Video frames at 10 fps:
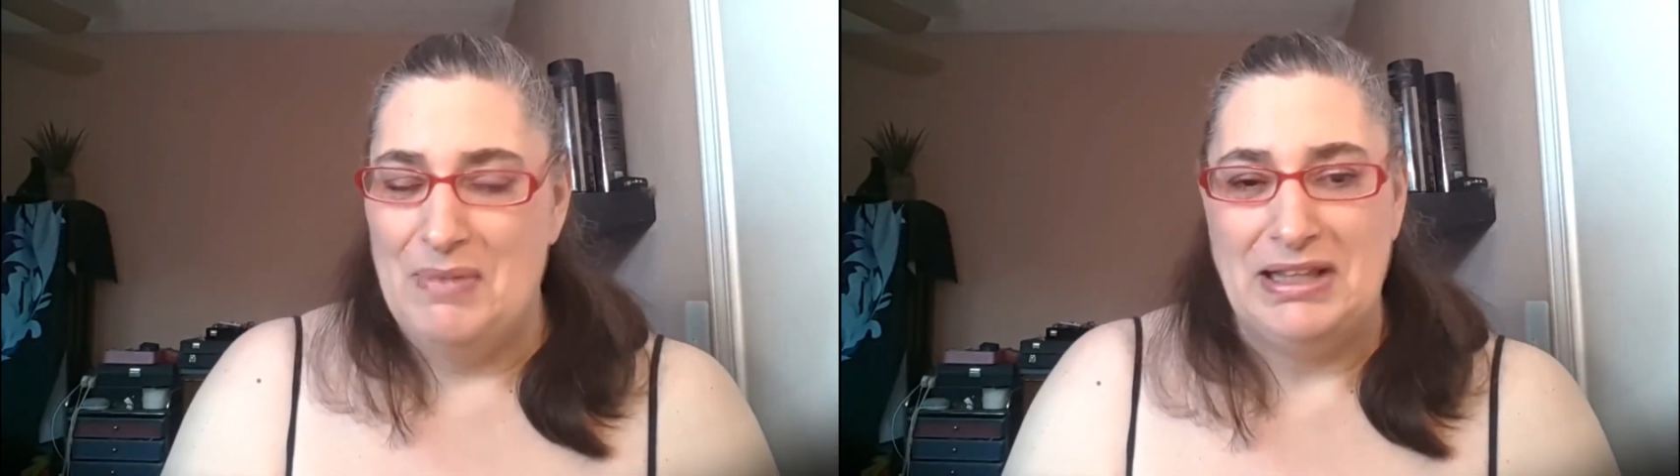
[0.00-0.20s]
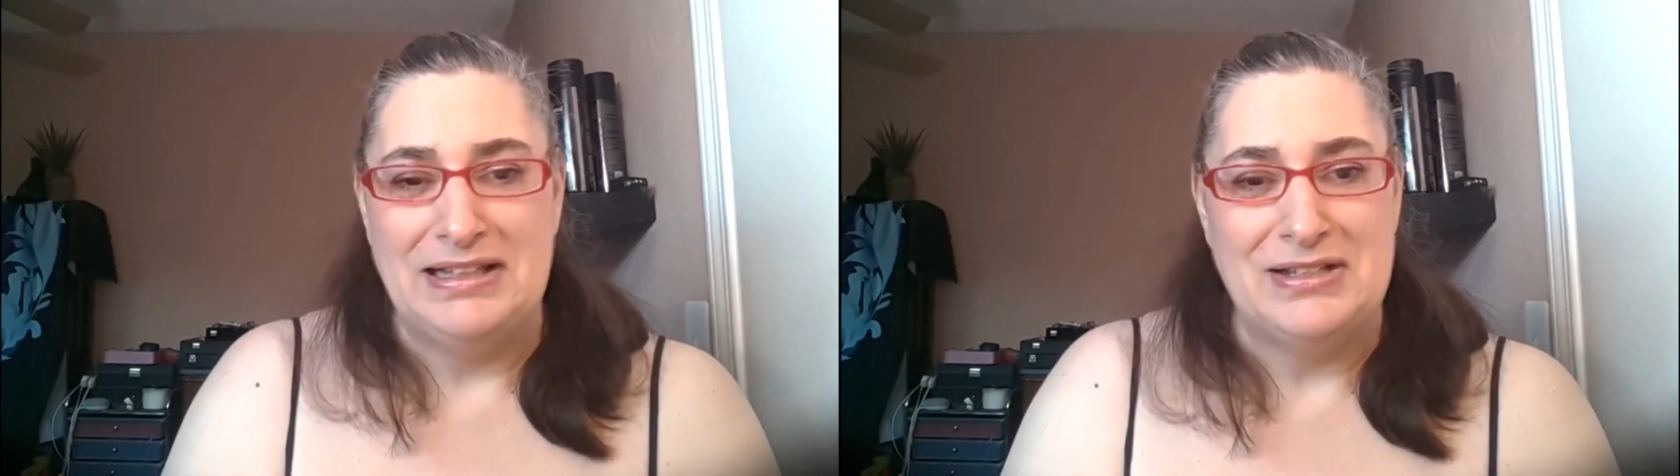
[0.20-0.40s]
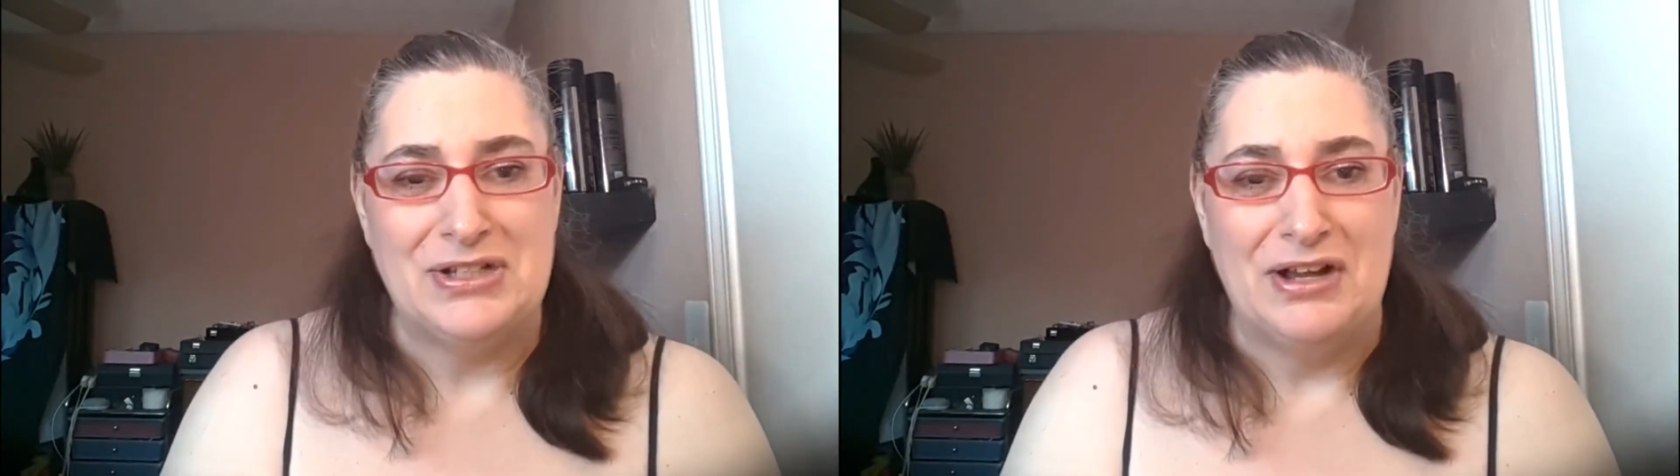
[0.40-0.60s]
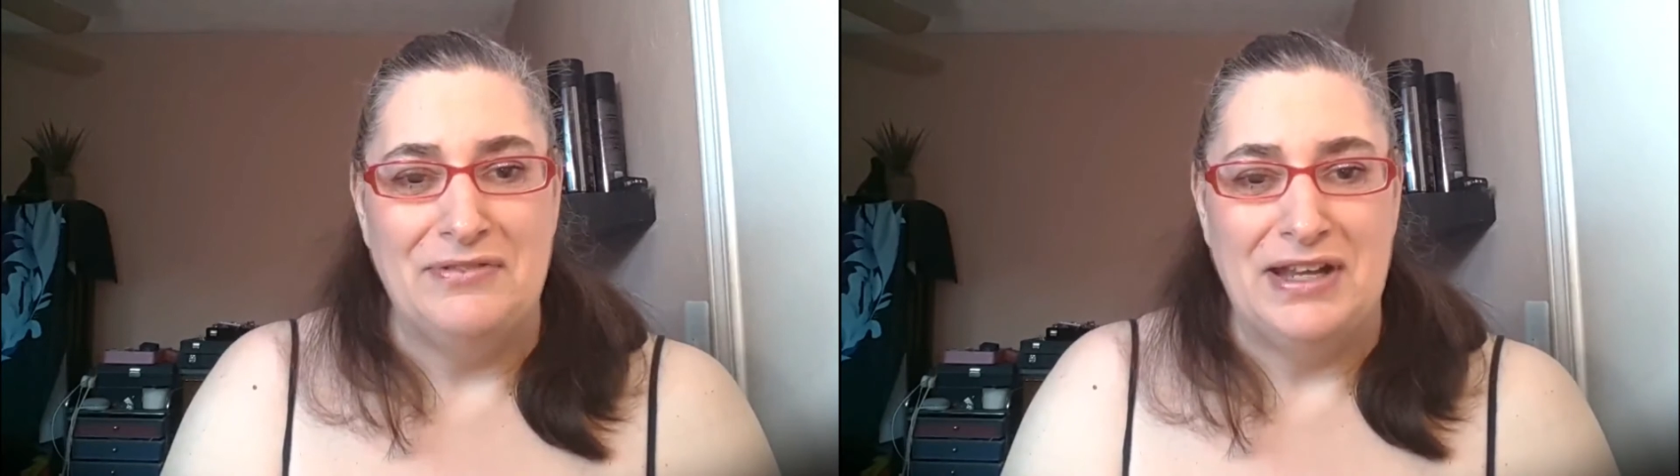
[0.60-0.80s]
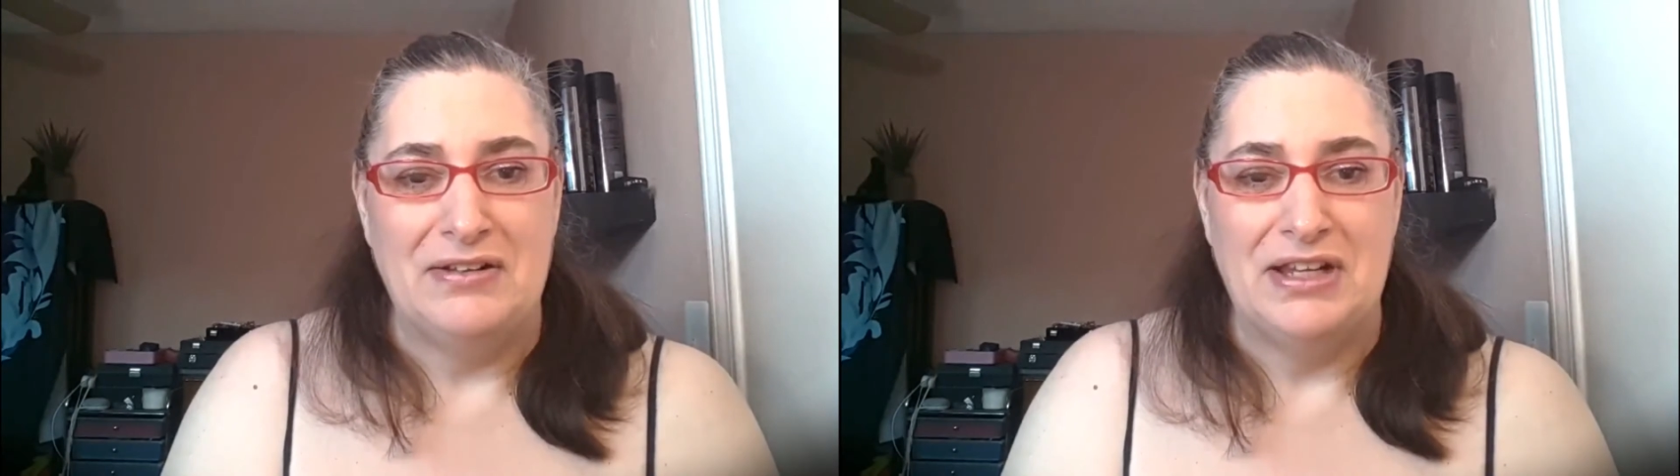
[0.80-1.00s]
my little
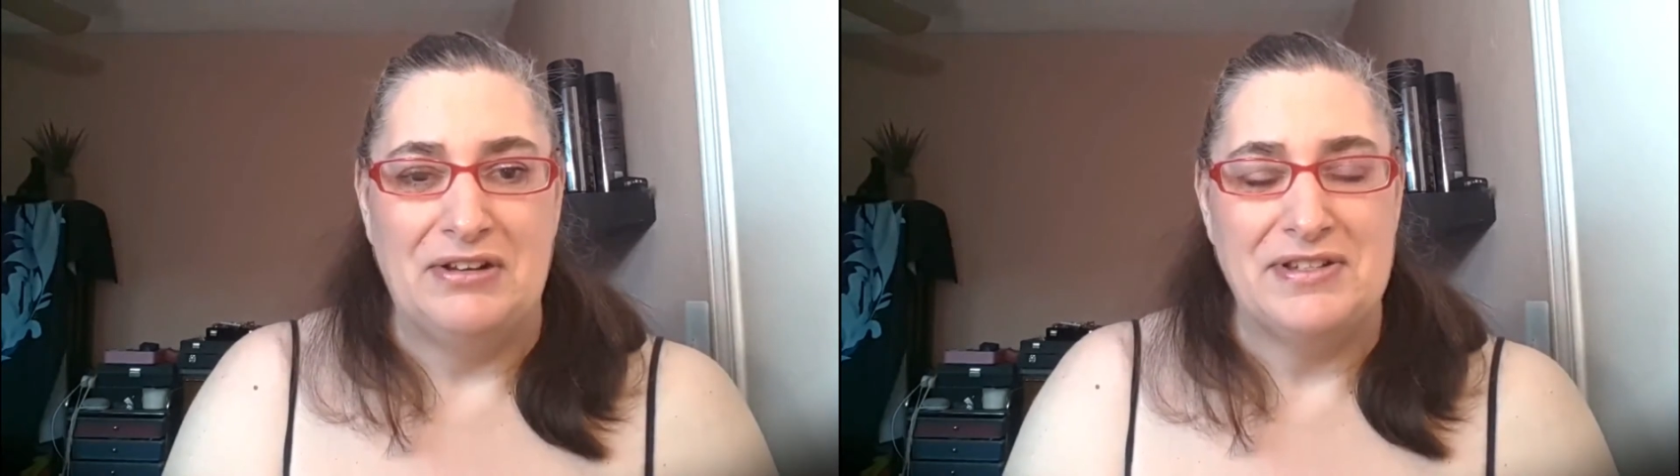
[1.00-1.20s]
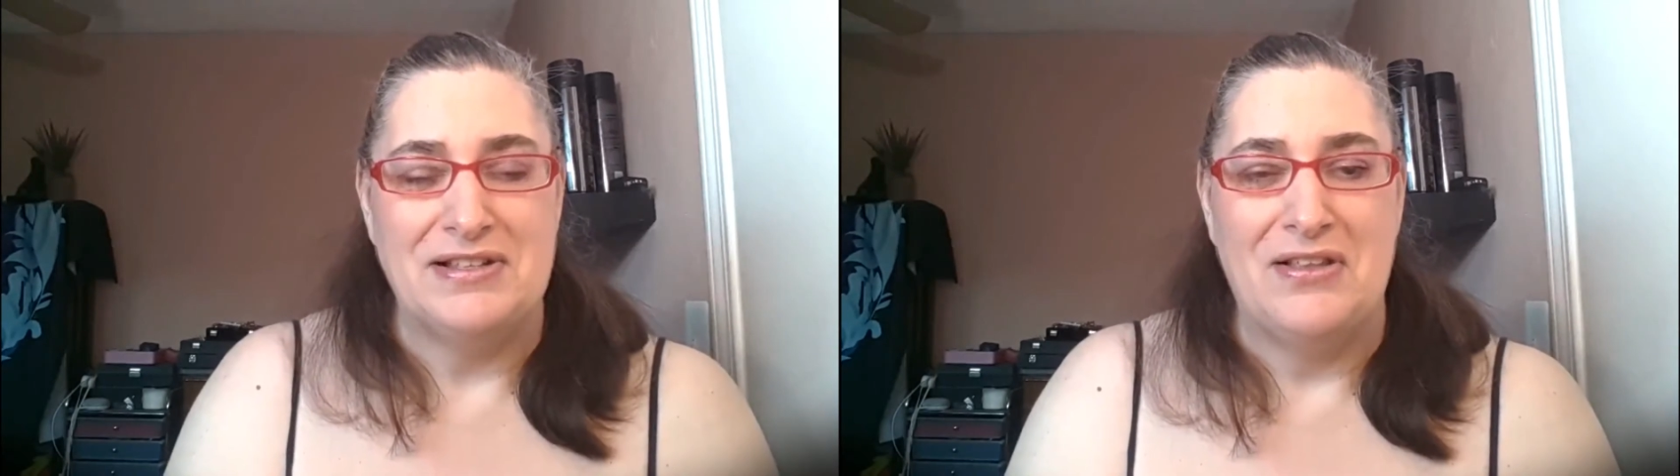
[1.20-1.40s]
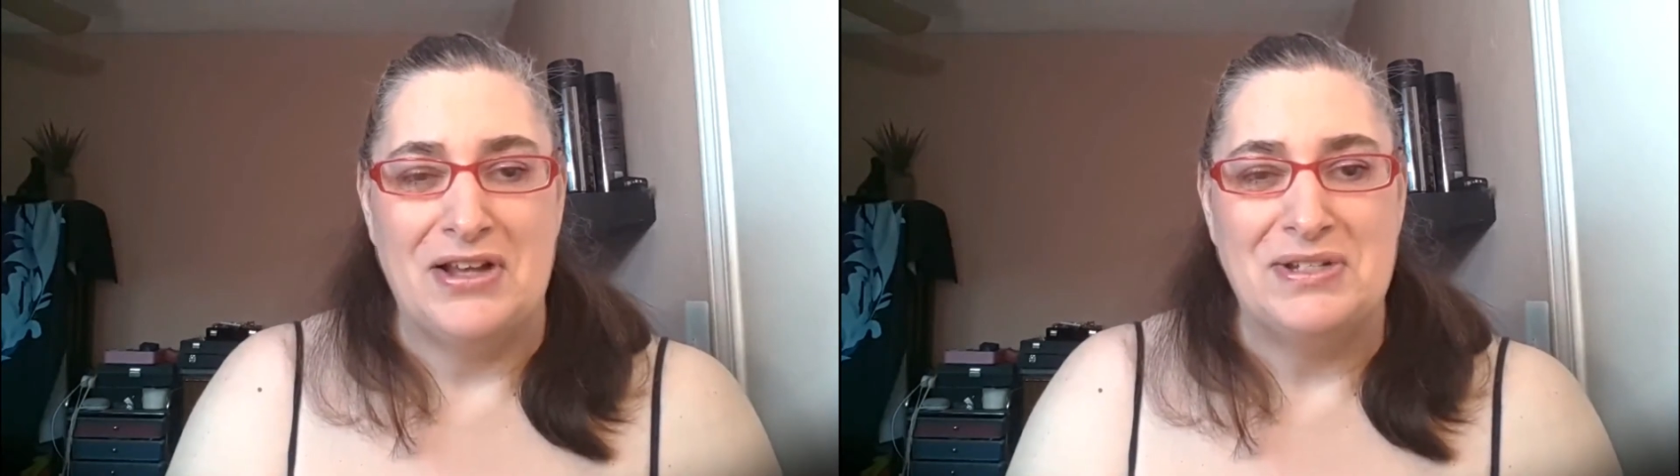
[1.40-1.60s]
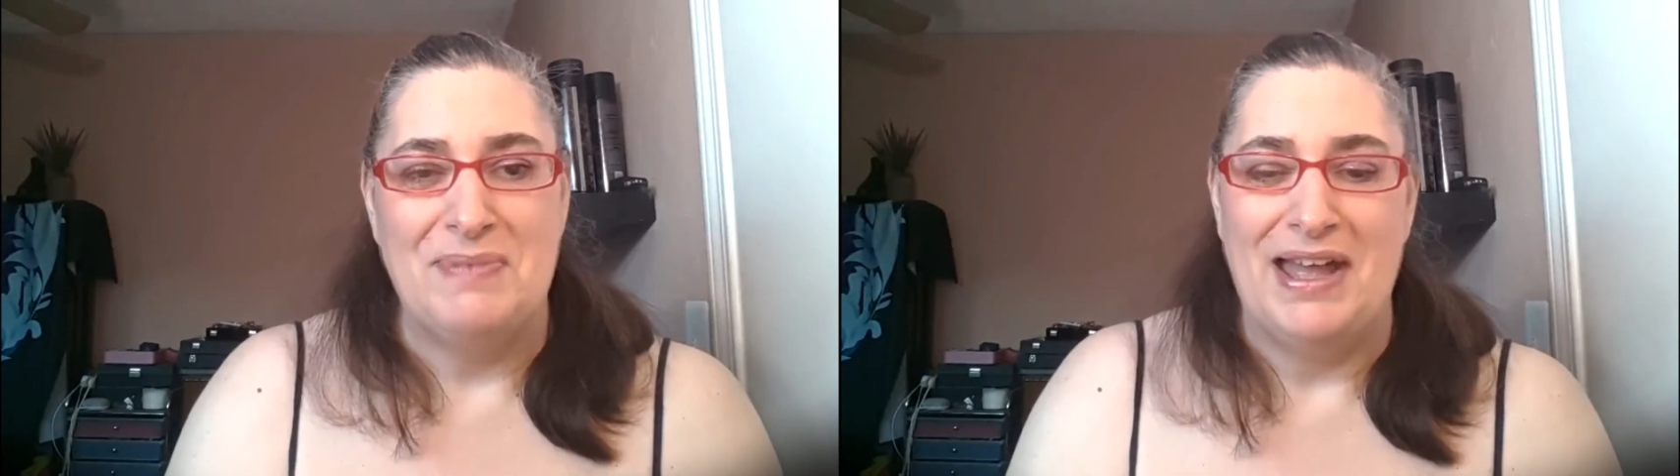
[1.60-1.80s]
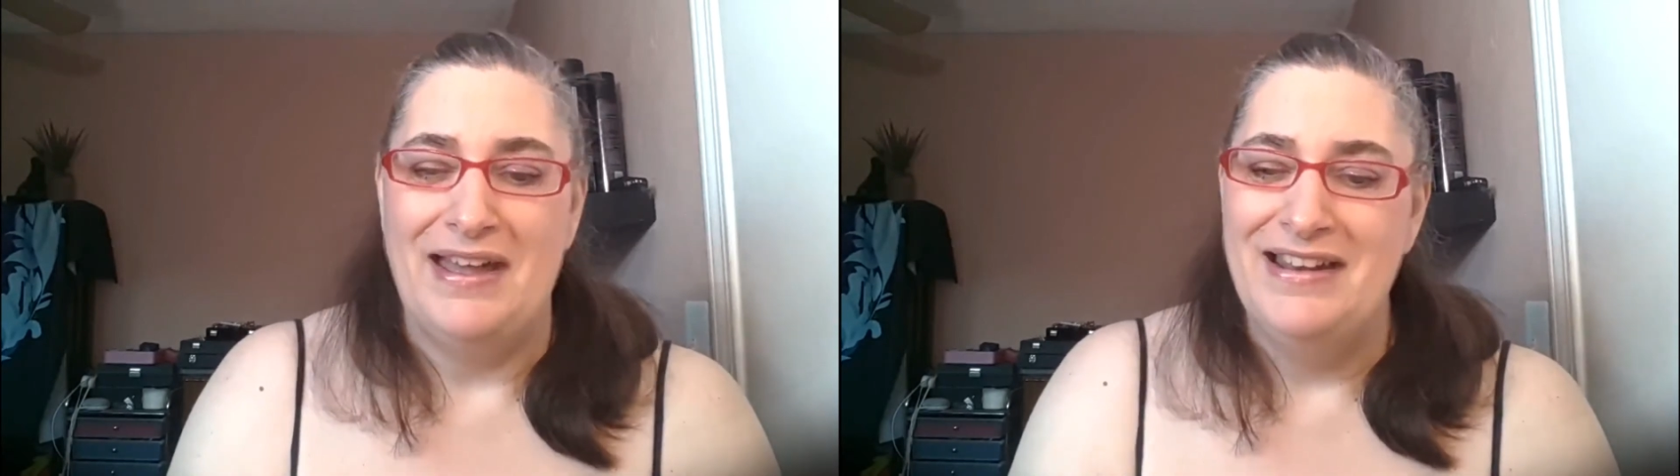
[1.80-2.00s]
shelf down here as a
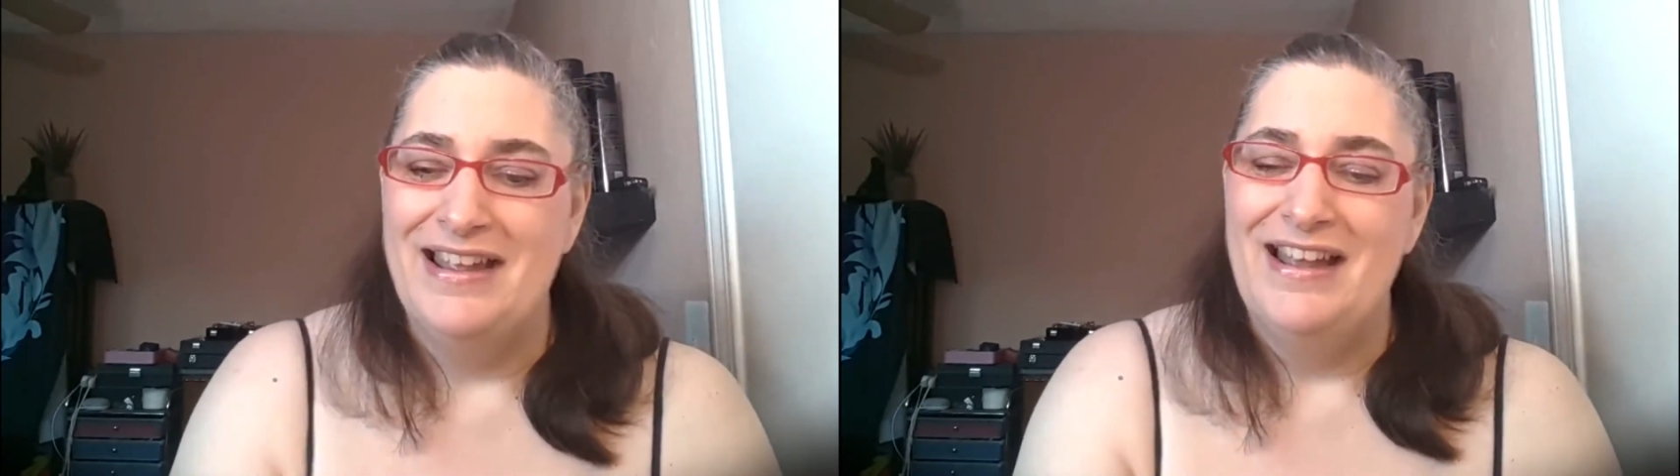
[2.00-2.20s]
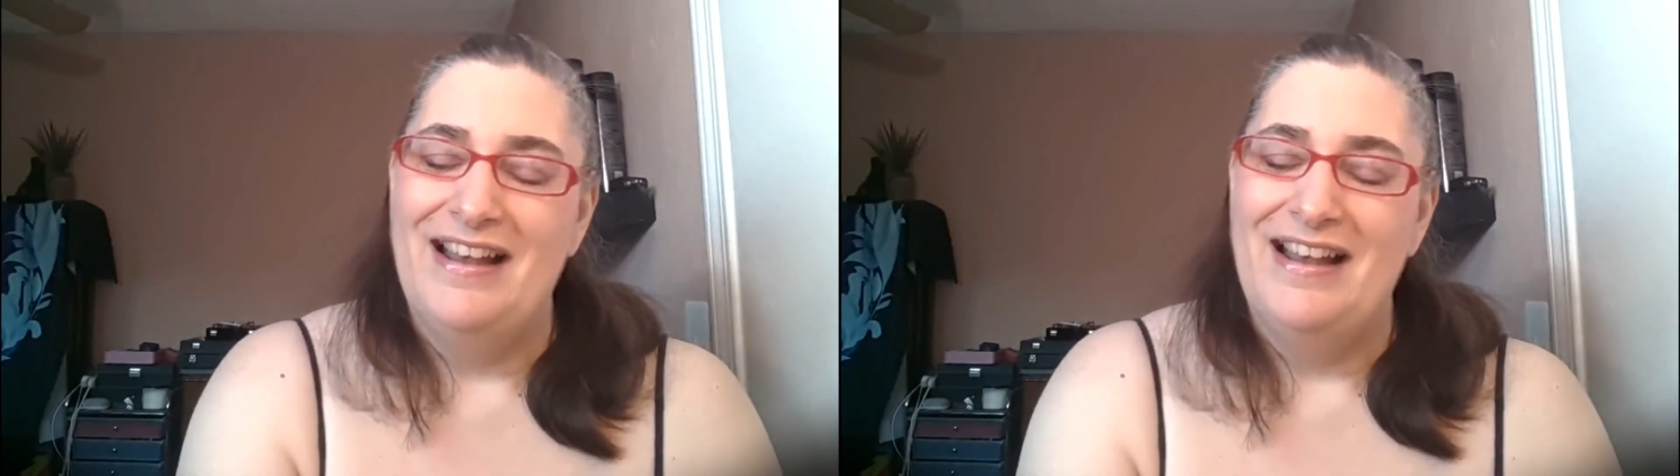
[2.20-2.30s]
launch pad.